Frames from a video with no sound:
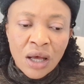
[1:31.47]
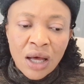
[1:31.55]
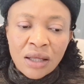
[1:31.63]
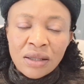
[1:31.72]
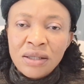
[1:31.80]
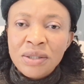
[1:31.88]

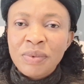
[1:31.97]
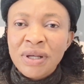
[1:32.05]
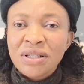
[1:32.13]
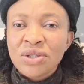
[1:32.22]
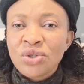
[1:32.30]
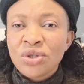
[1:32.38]
and this
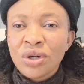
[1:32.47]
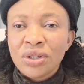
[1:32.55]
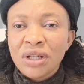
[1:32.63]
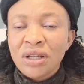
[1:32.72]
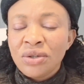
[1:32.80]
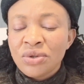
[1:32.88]
person
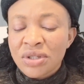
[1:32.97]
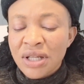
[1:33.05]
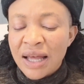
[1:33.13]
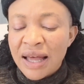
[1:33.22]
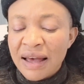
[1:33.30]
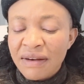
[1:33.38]
suddenly you
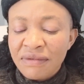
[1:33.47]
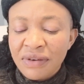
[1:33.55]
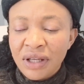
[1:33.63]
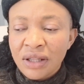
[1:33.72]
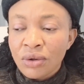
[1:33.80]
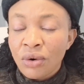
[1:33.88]
start
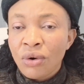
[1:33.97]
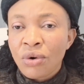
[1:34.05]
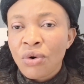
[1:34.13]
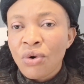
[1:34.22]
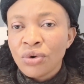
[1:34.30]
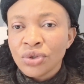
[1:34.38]
having
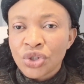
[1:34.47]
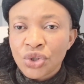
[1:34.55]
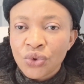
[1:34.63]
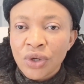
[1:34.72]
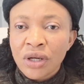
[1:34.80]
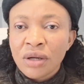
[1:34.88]

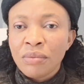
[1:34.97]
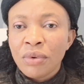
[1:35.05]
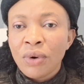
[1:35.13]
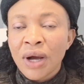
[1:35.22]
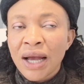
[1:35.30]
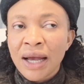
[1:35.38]

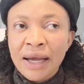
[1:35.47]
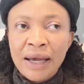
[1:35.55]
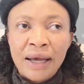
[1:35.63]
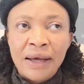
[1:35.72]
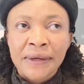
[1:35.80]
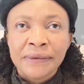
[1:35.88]
uncontrollable
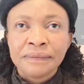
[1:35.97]
anger